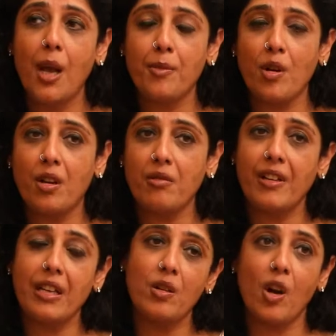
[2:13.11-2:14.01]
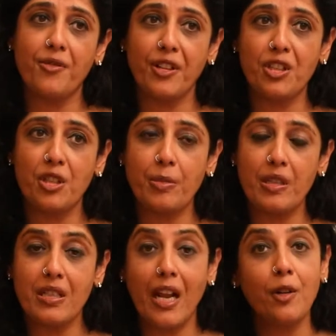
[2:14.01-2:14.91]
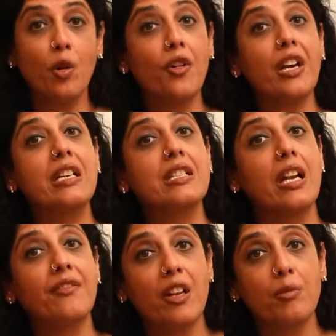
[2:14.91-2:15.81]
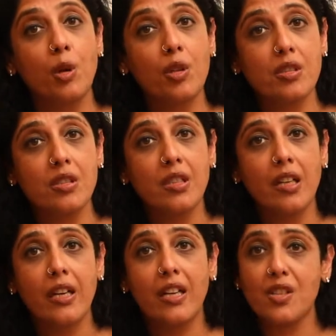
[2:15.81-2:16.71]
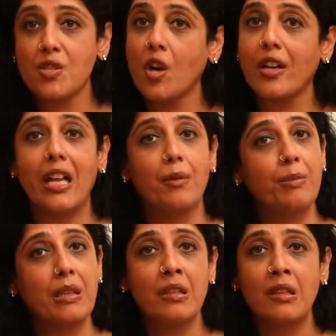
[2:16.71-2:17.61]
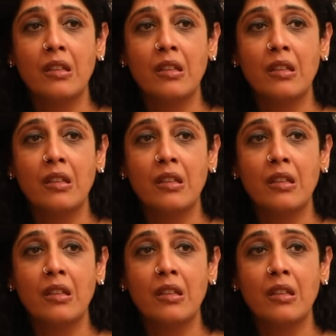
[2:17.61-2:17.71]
I'm not a very non-fiction person. I don't read self-help books. It does not help me.